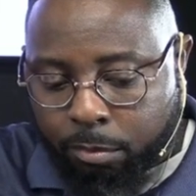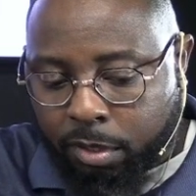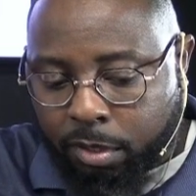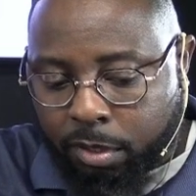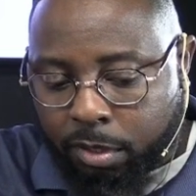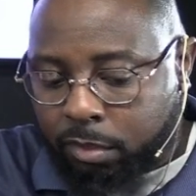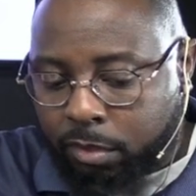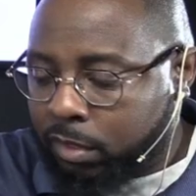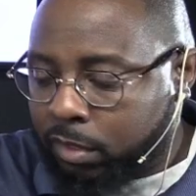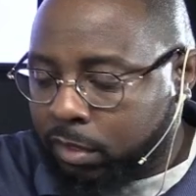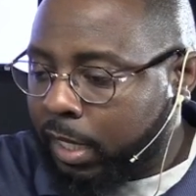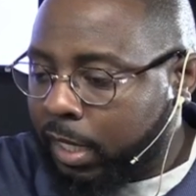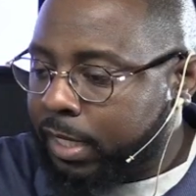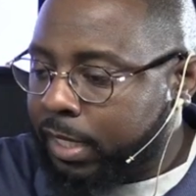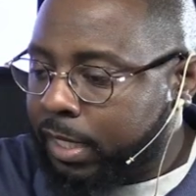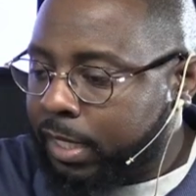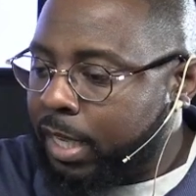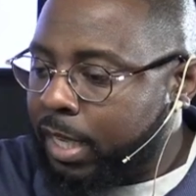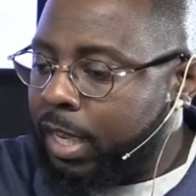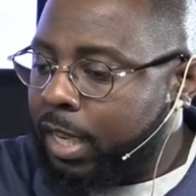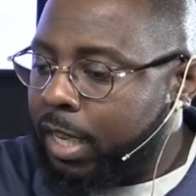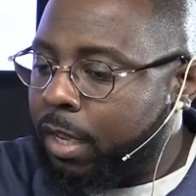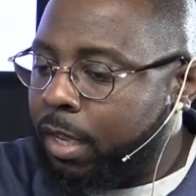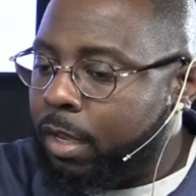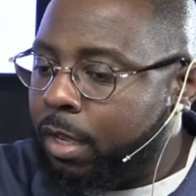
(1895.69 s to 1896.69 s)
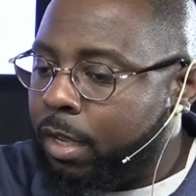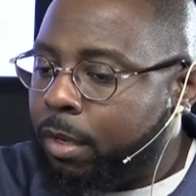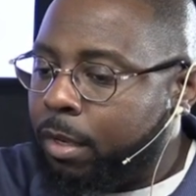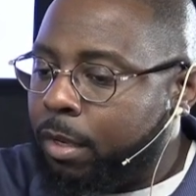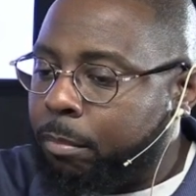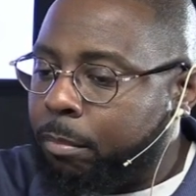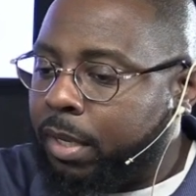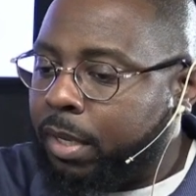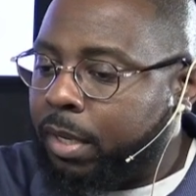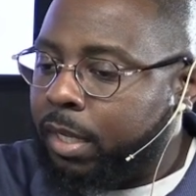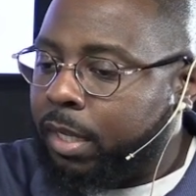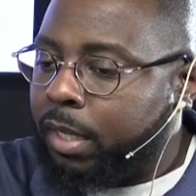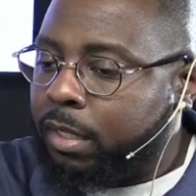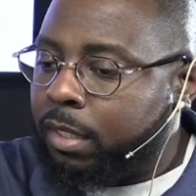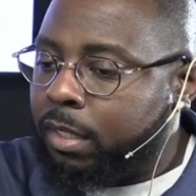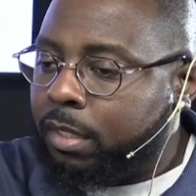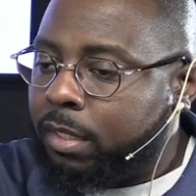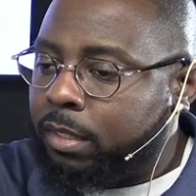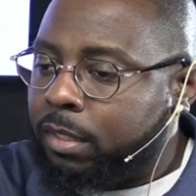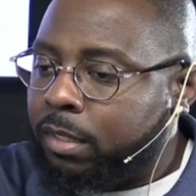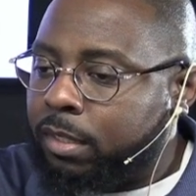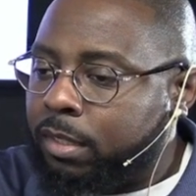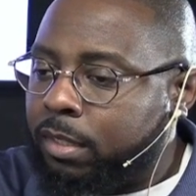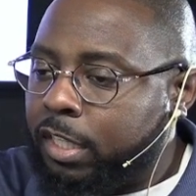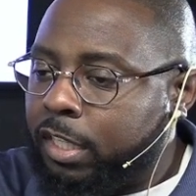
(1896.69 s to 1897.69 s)
Brother was like, yeah, but
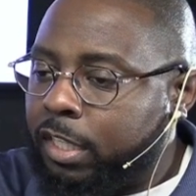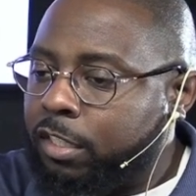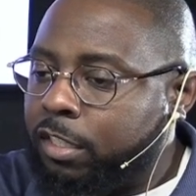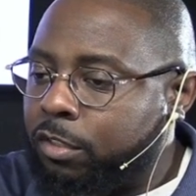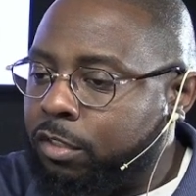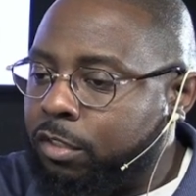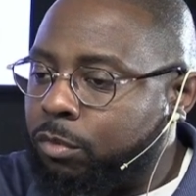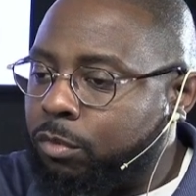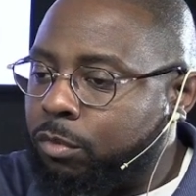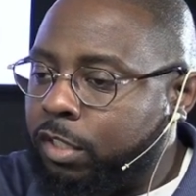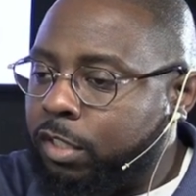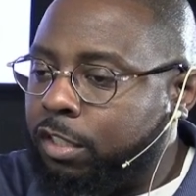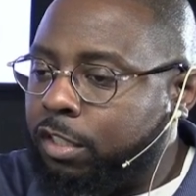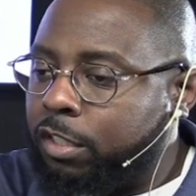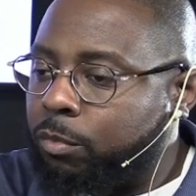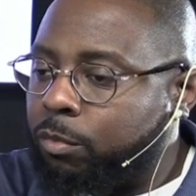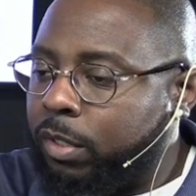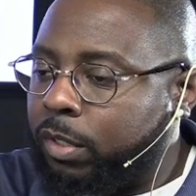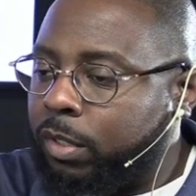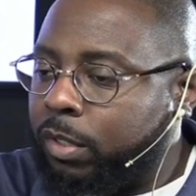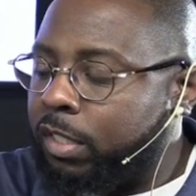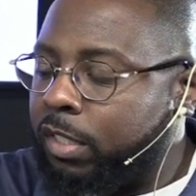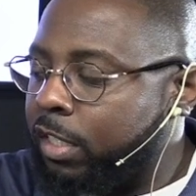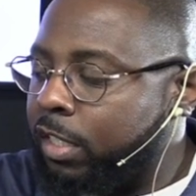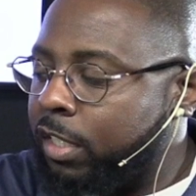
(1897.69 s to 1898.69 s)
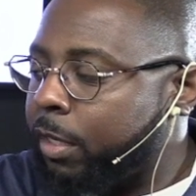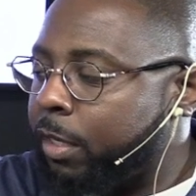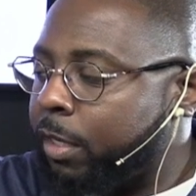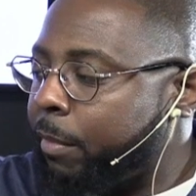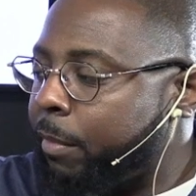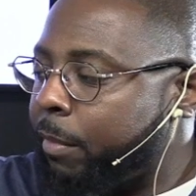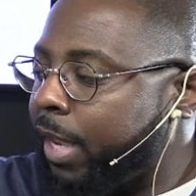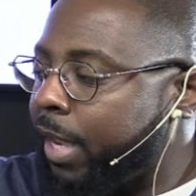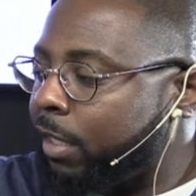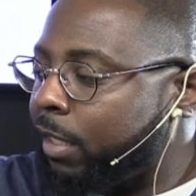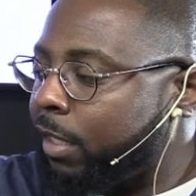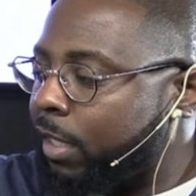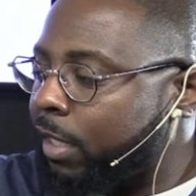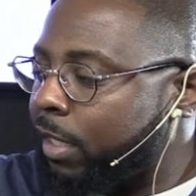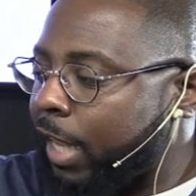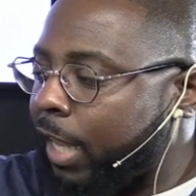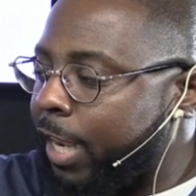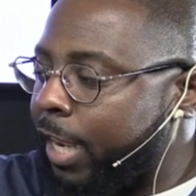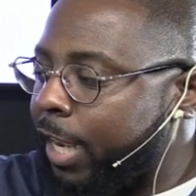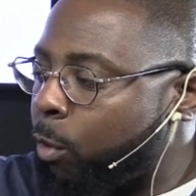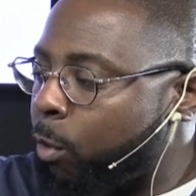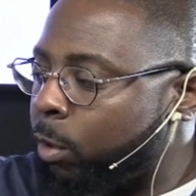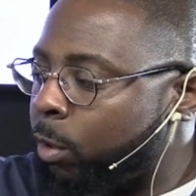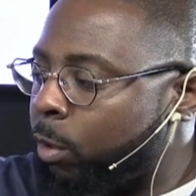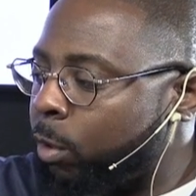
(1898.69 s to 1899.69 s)
this is this is what the Son of Man looked
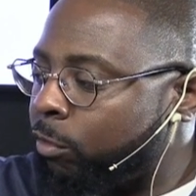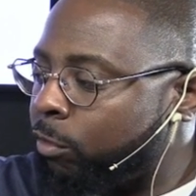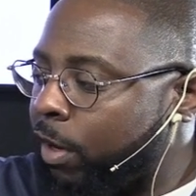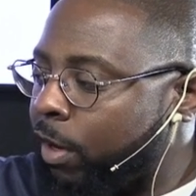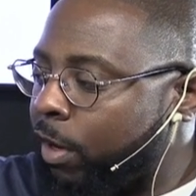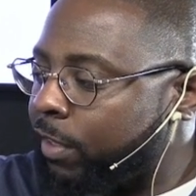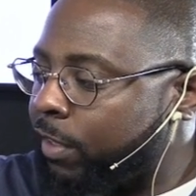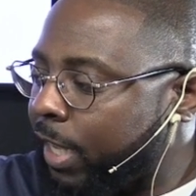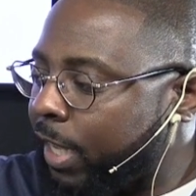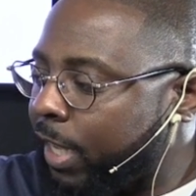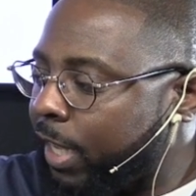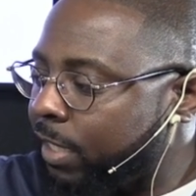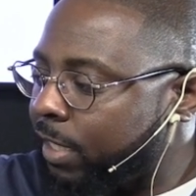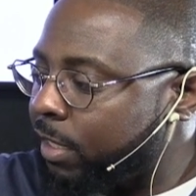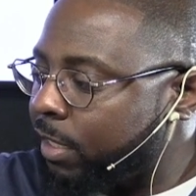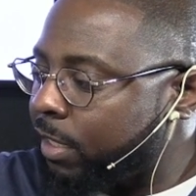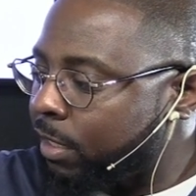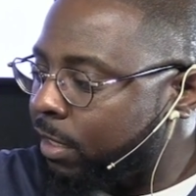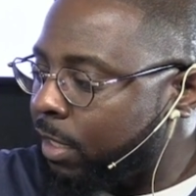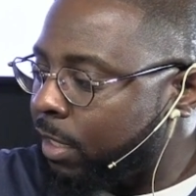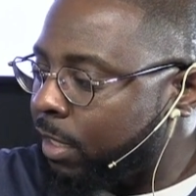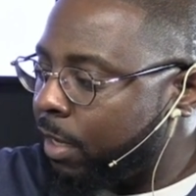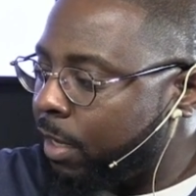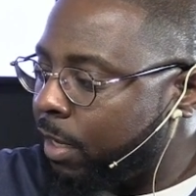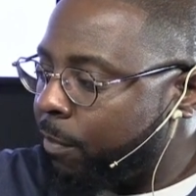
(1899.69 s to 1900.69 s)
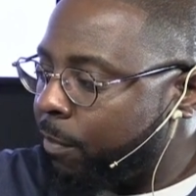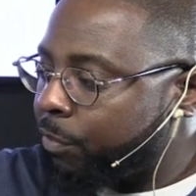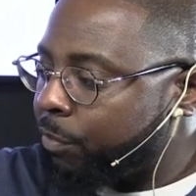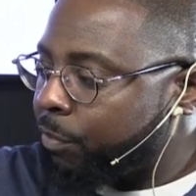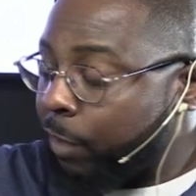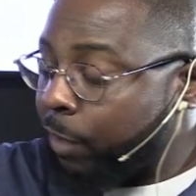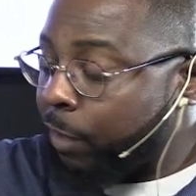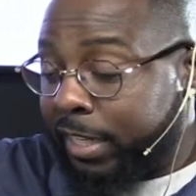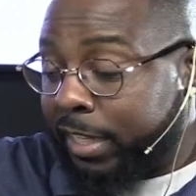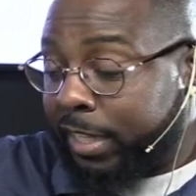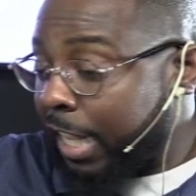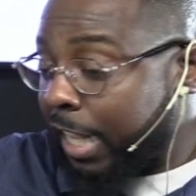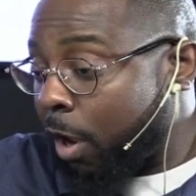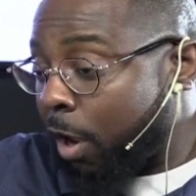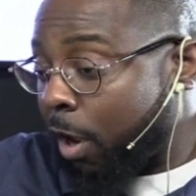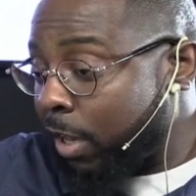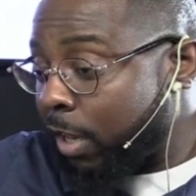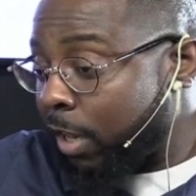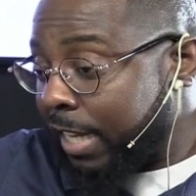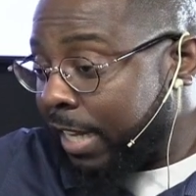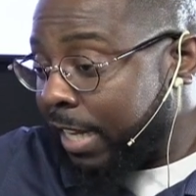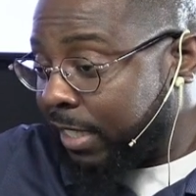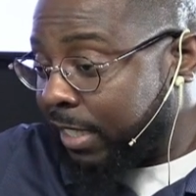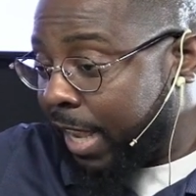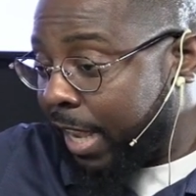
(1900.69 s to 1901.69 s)
like, quoted Revelations. Right? That's
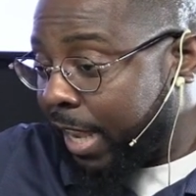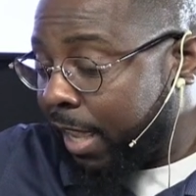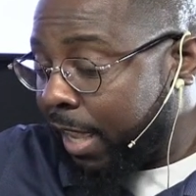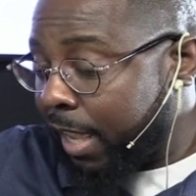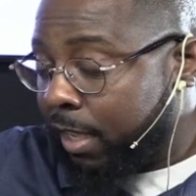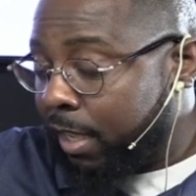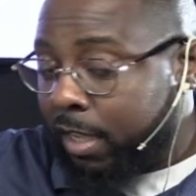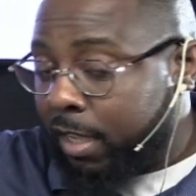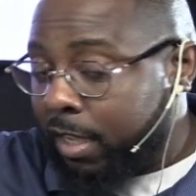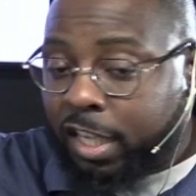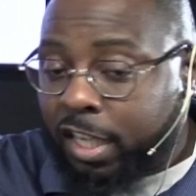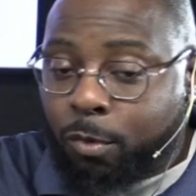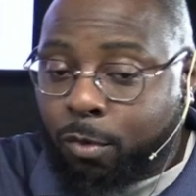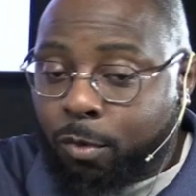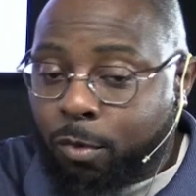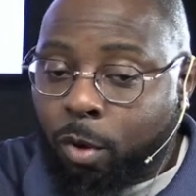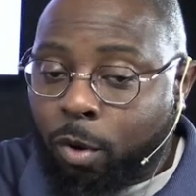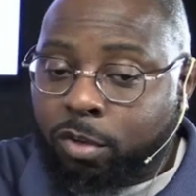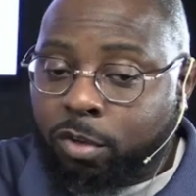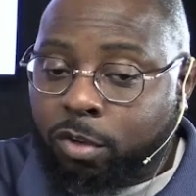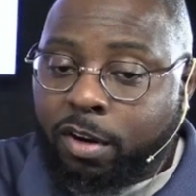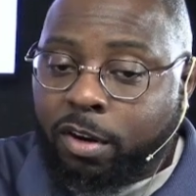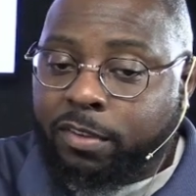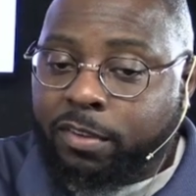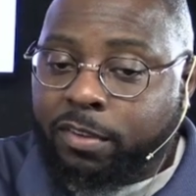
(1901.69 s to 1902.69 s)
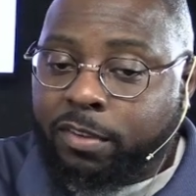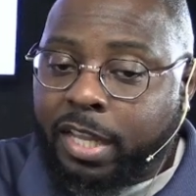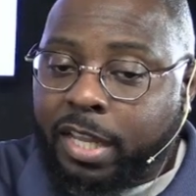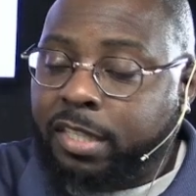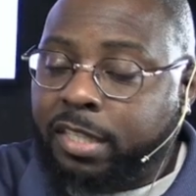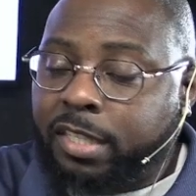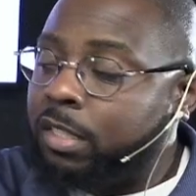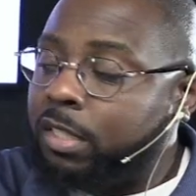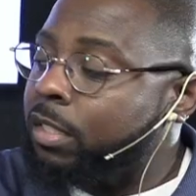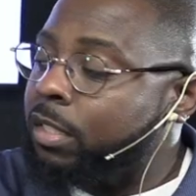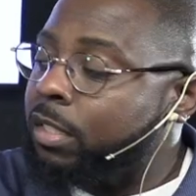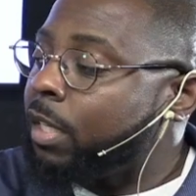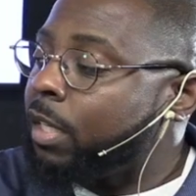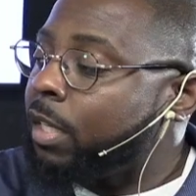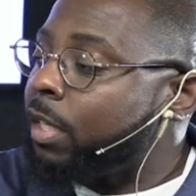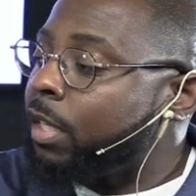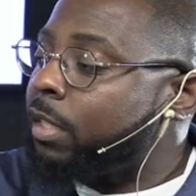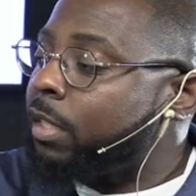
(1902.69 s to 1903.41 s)
all I said. He quoted Revelations.